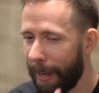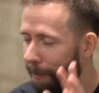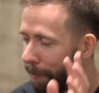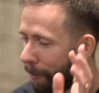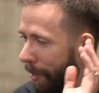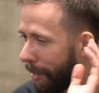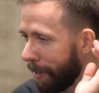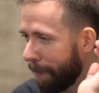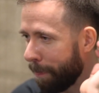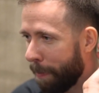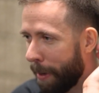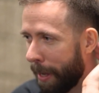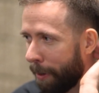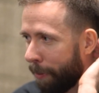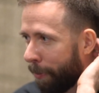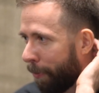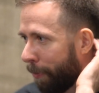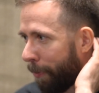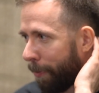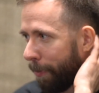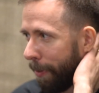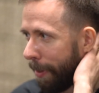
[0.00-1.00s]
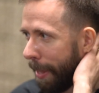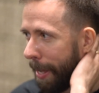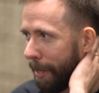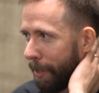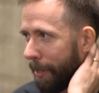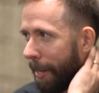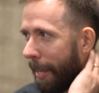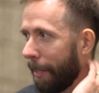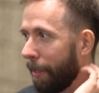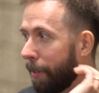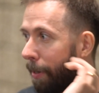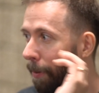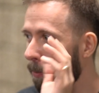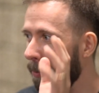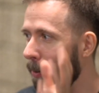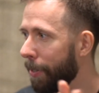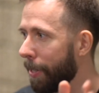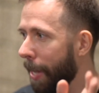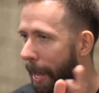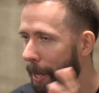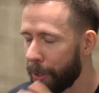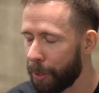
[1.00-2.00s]
every month there's like
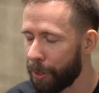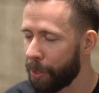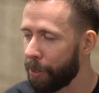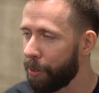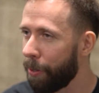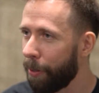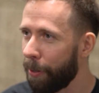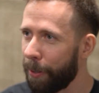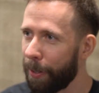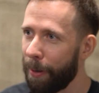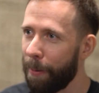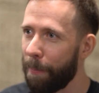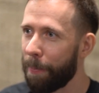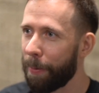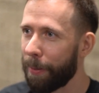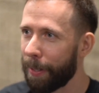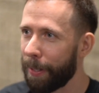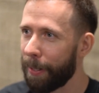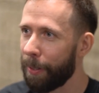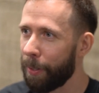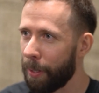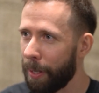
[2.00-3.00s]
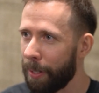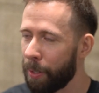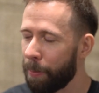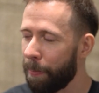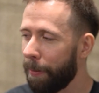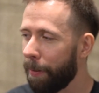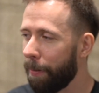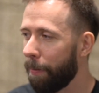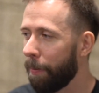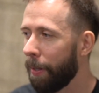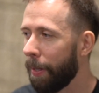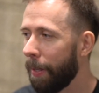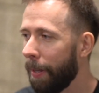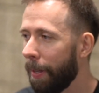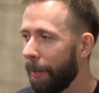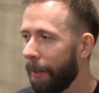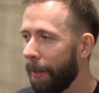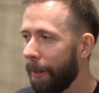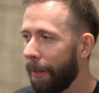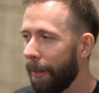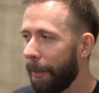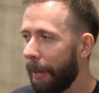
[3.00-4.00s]
different tasks to learn, but it's
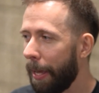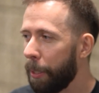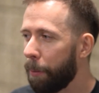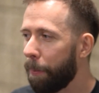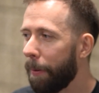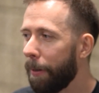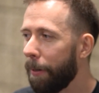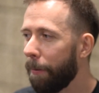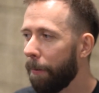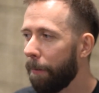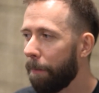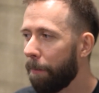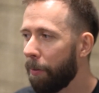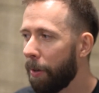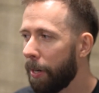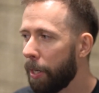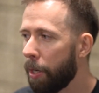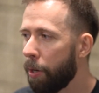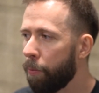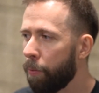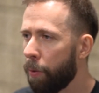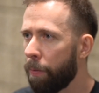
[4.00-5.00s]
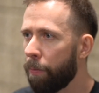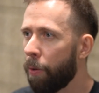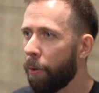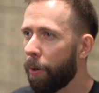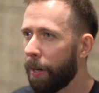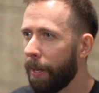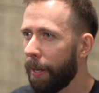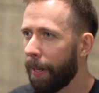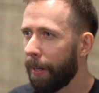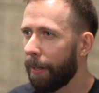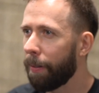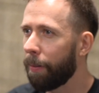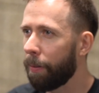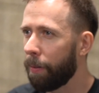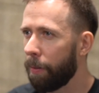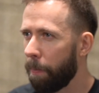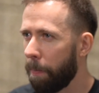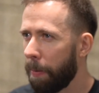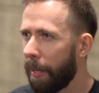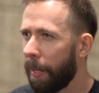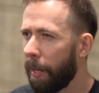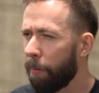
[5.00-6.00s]
been very rewarding
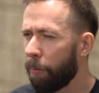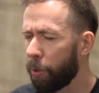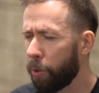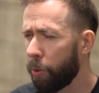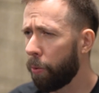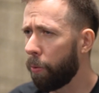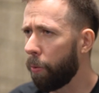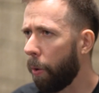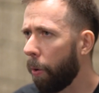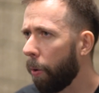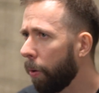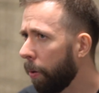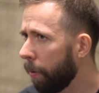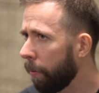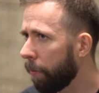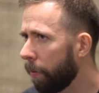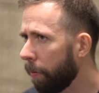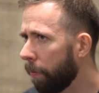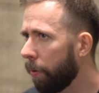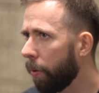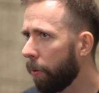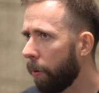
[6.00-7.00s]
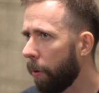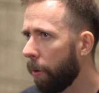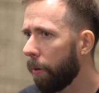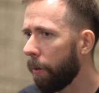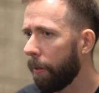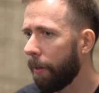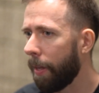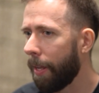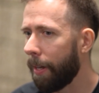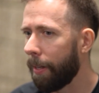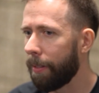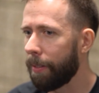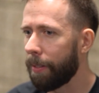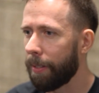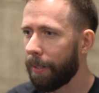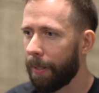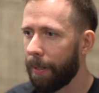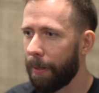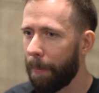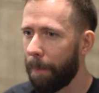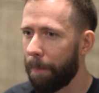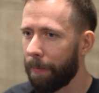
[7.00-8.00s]
being able to grow with the role and
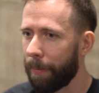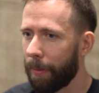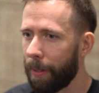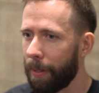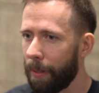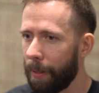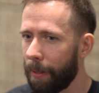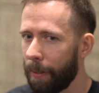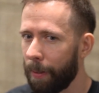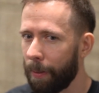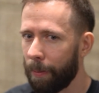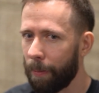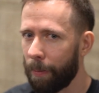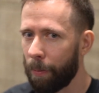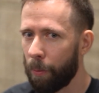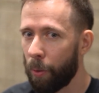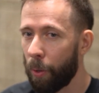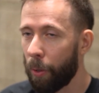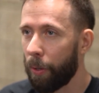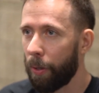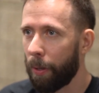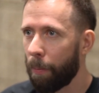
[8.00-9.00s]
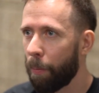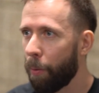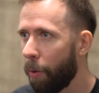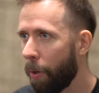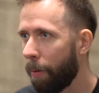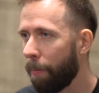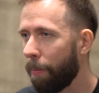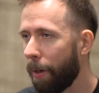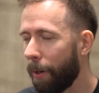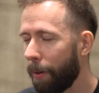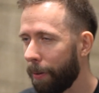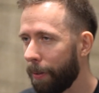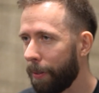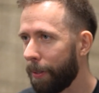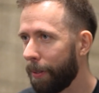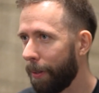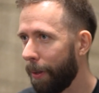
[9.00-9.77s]
learning more about